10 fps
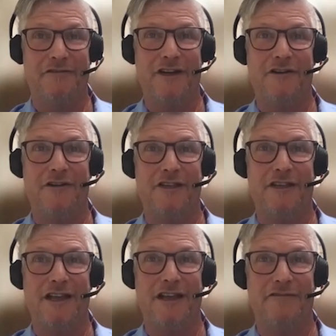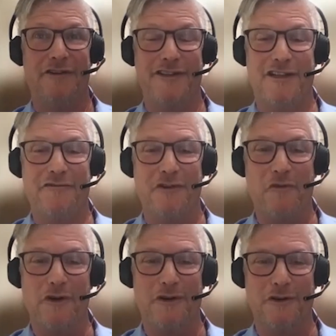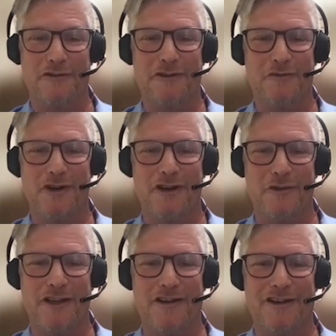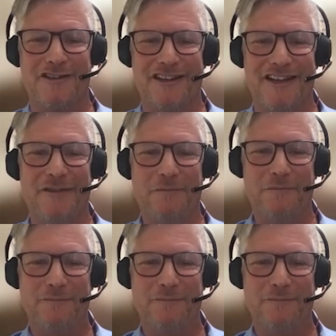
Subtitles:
very different world from where we are today.